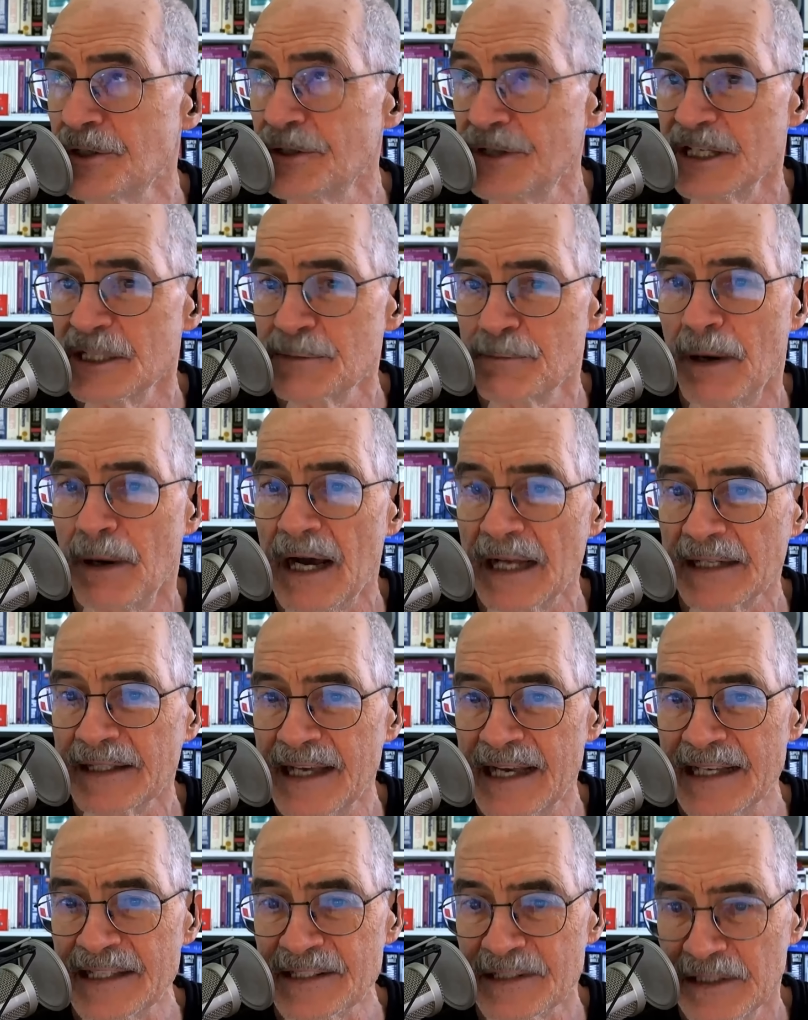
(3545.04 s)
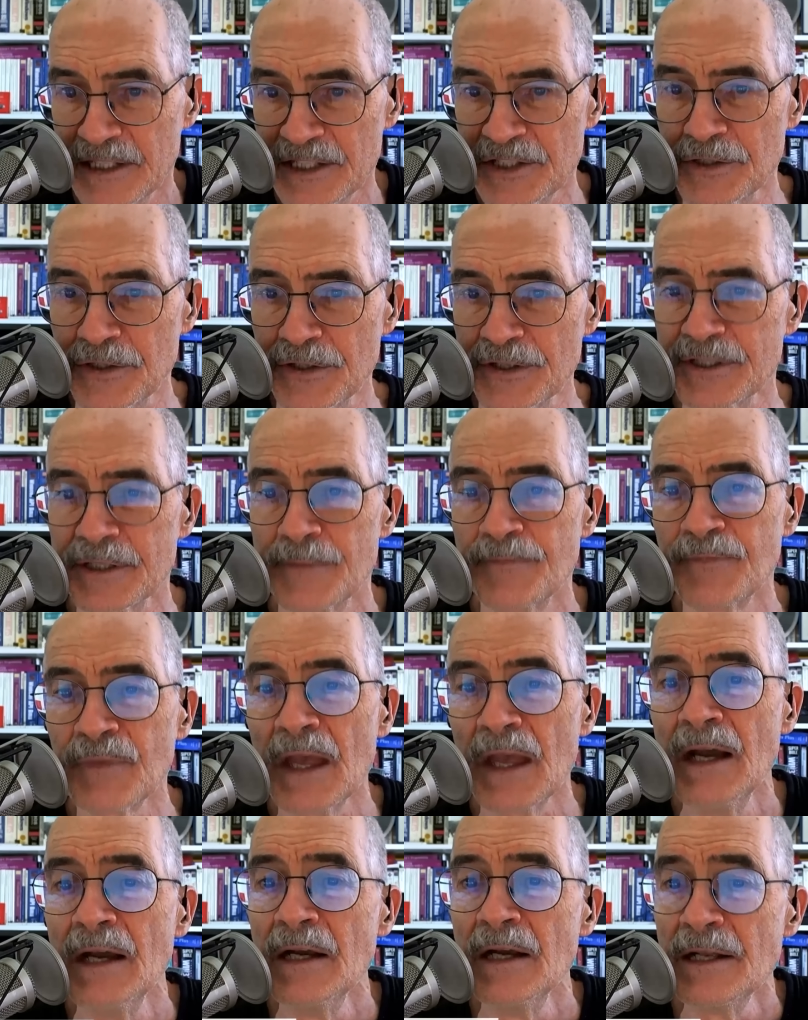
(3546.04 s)
to this podcast listeners.
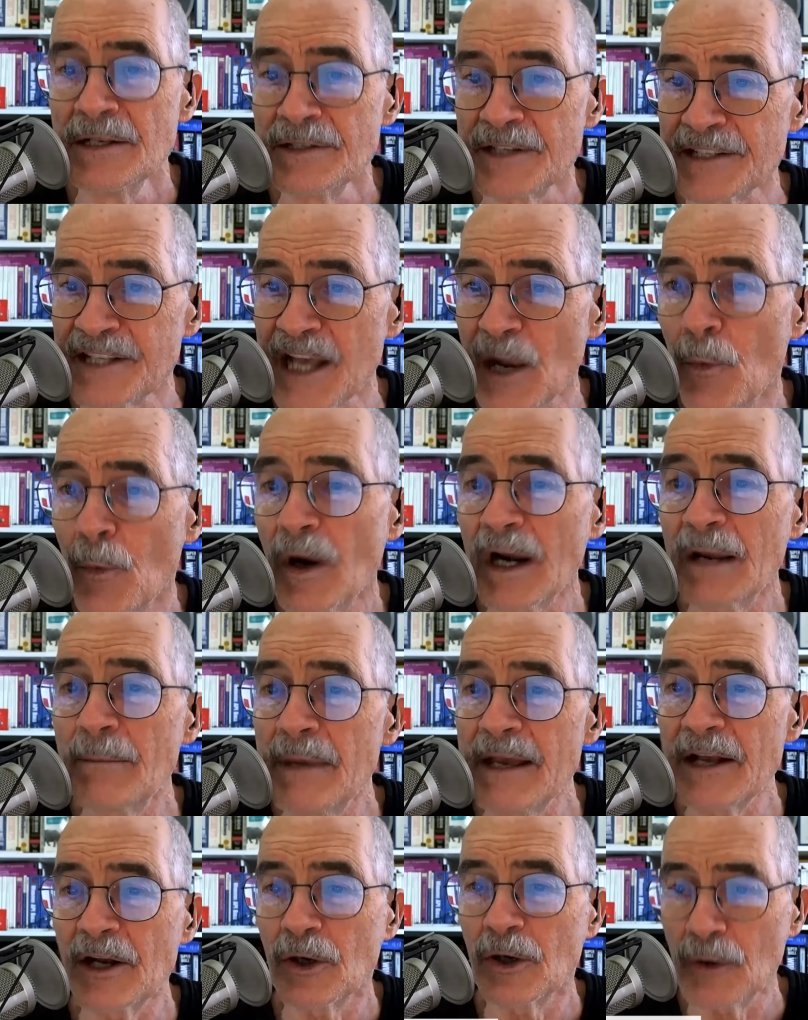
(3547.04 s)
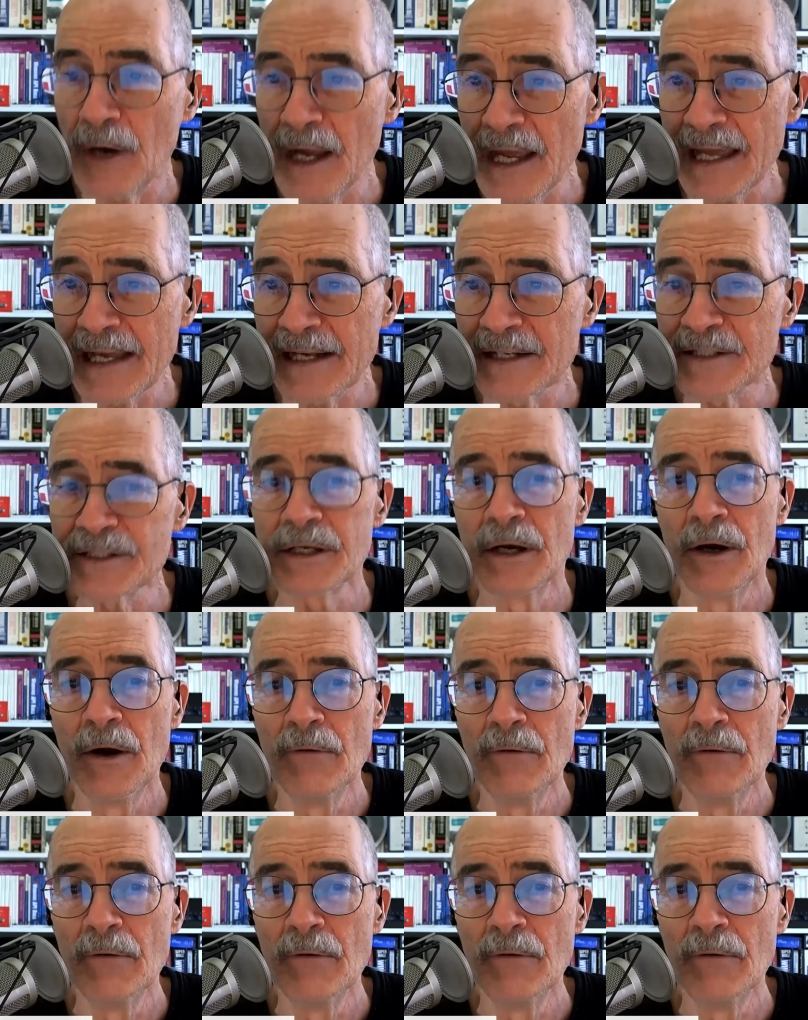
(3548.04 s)
Since I want to make Craig's